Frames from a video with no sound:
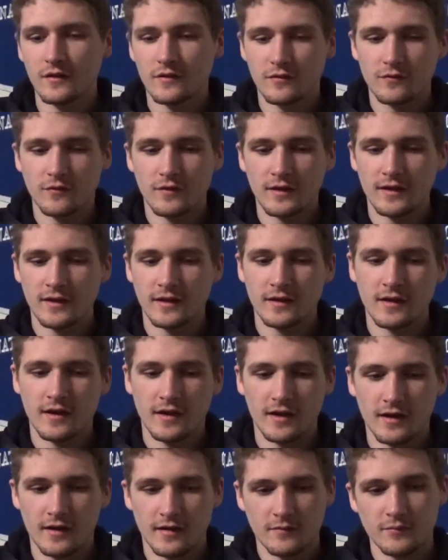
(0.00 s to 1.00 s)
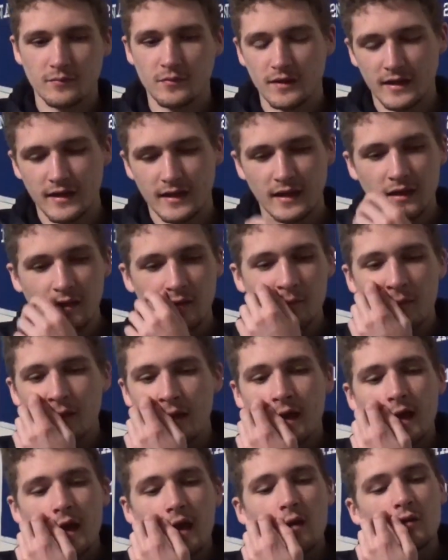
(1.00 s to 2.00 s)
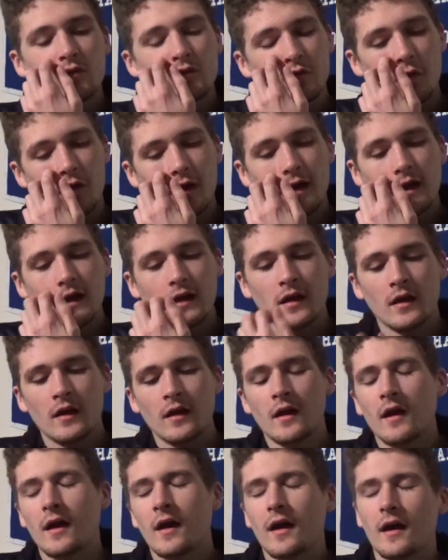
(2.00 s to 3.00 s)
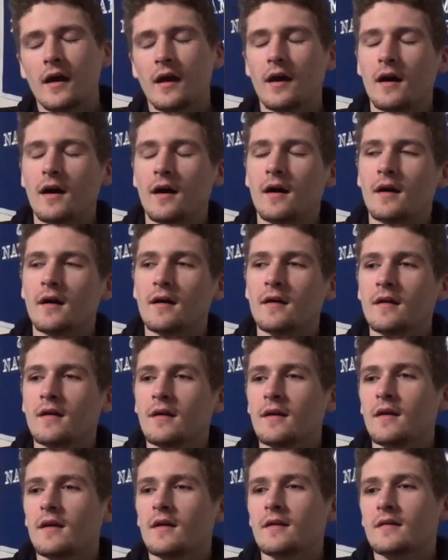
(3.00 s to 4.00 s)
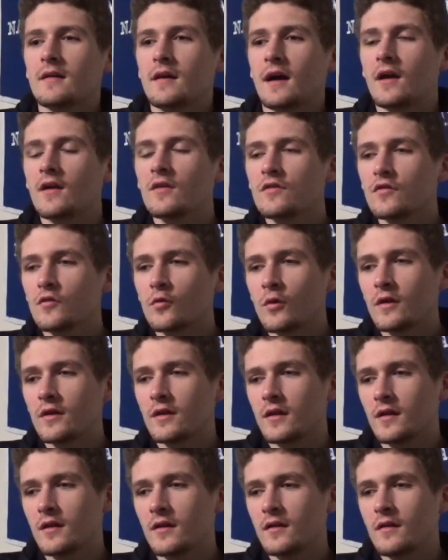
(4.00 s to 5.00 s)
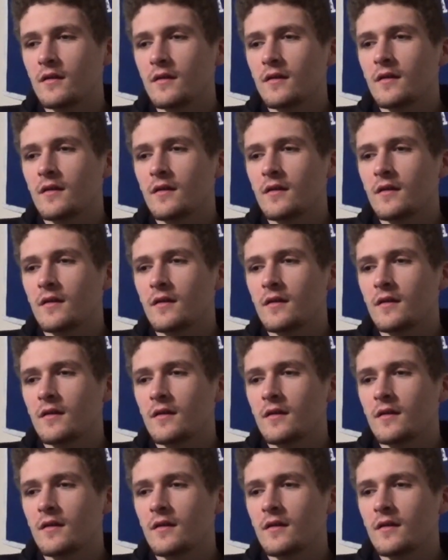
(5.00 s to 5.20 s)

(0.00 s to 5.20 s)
funny. Playing him. It was great. I enjoyed it.